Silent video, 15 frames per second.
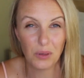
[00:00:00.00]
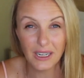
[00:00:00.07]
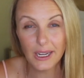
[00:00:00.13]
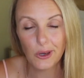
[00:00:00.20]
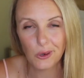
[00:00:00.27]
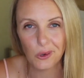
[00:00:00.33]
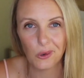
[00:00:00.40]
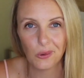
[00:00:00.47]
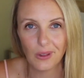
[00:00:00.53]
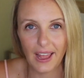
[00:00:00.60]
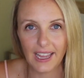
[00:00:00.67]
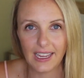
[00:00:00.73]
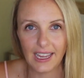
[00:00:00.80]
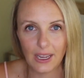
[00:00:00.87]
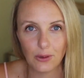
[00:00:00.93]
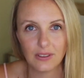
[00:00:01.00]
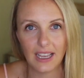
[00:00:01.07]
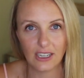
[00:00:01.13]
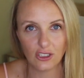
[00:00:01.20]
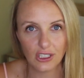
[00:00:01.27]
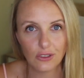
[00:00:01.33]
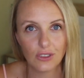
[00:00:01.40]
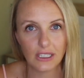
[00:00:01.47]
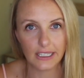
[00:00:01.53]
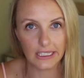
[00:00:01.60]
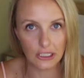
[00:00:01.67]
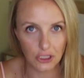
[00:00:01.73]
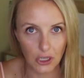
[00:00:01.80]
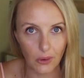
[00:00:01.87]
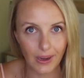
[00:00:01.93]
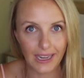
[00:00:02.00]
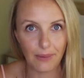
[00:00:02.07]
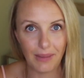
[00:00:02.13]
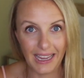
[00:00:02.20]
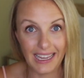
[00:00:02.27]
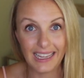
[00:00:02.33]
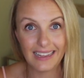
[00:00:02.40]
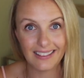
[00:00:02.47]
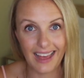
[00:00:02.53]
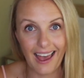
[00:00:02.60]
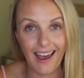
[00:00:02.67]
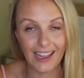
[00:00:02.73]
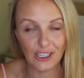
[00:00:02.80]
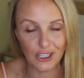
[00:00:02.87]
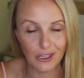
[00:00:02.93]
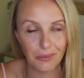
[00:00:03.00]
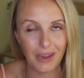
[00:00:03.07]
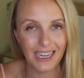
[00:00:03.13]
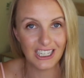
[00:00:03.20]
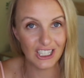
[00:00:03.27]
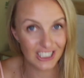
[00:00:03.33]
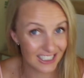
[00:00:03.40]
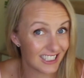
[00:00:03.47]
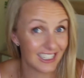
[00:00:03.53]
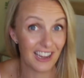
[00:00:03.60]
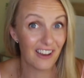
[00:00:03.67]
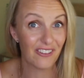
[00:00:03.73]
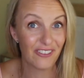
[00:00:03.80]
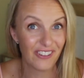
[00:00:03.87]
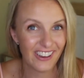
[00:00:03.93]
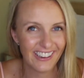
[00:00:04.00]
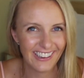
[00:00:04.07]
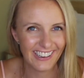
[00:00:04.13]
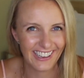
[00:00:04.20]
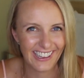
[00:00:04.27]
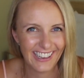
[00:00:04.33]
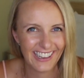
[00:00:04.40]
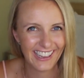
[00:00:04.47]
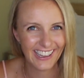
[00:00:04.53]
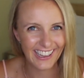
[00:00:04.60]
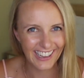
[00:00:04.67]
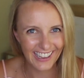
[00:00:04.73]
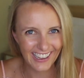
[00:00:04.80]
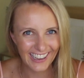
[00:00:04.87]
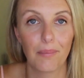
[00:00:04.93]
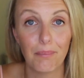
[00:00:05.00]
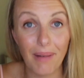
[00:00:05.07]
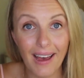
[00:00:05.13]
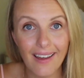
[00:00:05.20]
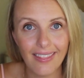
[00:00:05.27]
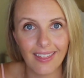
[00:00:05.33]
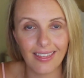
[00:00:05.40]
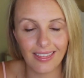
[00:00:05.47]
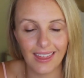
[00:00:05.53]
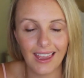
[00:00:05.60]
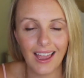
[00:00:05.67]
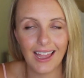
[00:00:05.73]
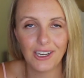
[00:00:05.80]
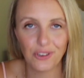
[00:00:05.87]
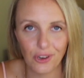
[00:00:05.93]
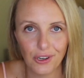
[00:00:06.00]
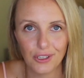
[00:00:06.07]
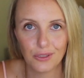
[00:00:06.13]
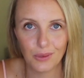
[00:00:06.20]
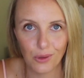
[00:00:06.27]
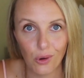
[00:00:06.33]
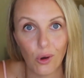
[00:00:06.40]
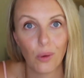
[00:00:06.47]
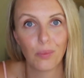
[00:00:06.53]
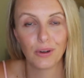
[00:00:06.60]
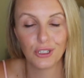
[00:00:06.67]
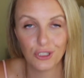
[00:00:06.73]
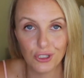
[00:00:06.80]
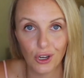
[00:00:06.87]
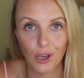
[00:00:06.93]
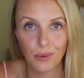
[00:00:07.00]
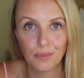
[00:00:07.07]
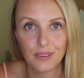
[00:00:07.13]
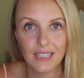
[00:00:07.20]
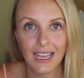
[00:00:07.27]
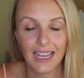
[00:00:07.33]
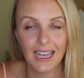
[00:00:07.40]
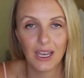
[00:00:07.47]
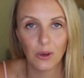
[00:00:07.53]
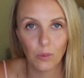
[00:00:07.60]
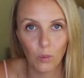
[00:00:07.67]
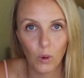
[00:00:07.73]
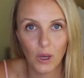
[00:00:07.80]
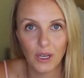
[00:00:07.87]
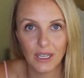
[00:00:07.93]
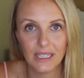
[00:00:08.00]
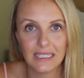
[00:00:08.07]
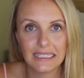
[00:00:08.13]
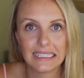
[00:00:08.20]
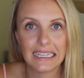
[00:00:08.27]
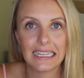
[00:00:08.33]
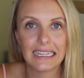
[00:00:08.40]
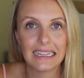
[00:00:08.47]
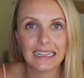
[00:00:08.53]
pretty cool. Like, it was actually really showing me that I knew my stuff. But the thing I noticed with corporate jobs was